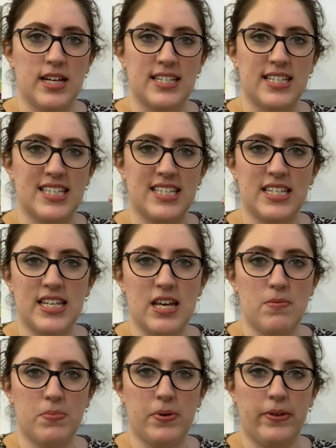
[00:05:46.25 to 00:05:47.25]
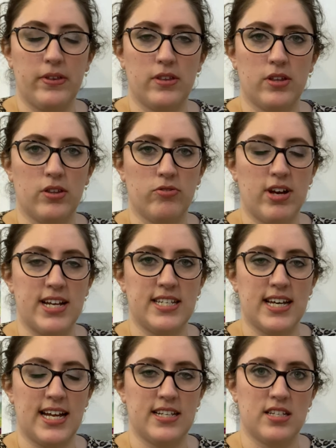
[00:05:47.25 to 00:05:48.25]
snip the
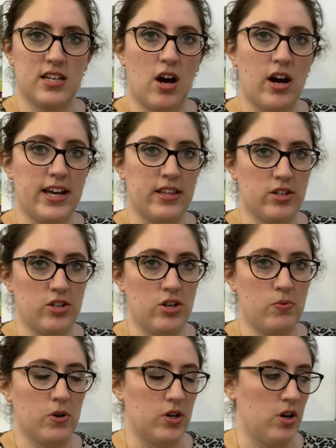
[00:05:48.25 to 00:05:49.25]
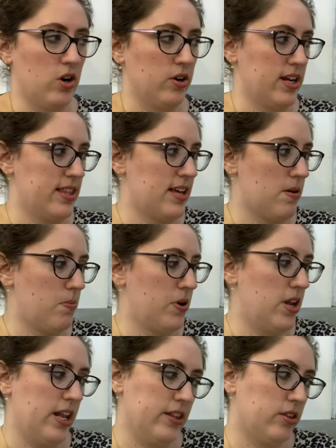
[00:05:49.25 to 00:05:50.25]
thread and tie the new one on and then
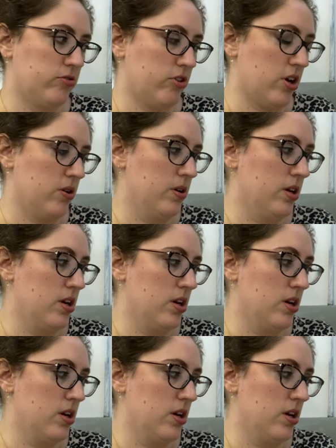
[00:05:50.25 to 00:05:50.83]
pull it through,